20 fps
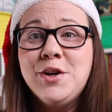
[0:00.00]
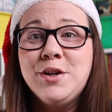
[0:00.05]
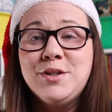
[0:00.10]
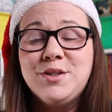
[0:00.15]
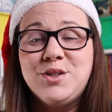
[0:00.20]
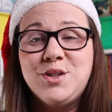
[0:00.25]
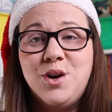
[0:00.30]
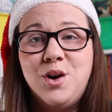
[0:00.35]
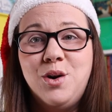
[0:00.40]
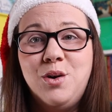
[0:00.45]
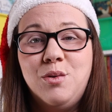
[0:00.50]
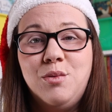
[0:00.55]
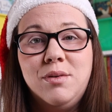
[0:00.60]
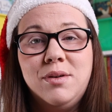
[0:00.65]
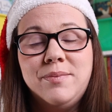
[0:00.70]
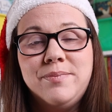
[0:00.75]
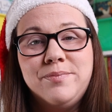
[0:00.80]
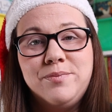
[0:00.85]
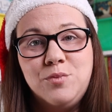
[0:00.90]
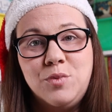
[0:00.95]
So
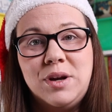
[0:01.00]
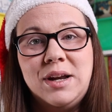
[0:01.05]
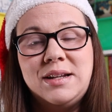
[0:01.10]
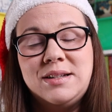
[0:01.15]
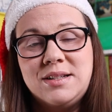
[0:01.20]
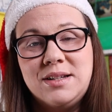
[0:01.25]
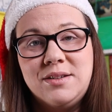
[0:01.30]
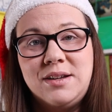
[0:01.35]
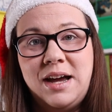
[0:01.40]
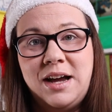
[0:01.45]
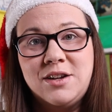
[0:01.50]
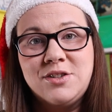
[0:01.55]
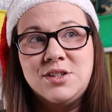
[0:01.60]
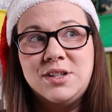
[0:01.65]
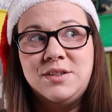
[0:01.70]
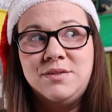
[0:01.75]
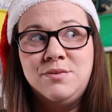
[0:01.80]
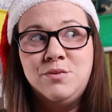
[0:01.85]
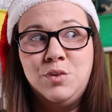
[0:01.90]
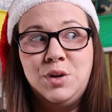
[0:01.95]
when I did
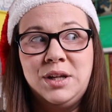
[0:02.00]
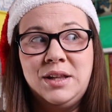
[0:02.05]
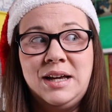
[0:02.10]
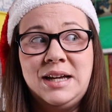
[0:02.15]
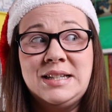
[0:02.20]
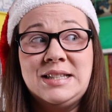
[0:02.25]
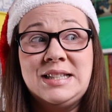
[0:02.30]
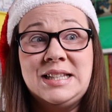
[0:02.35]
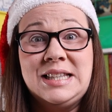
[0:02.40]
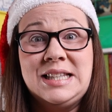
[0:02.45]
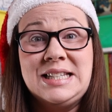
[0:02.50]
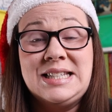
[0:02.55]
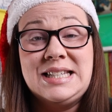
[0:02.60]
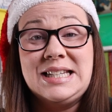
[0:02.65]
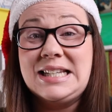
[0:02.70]
actually realize that this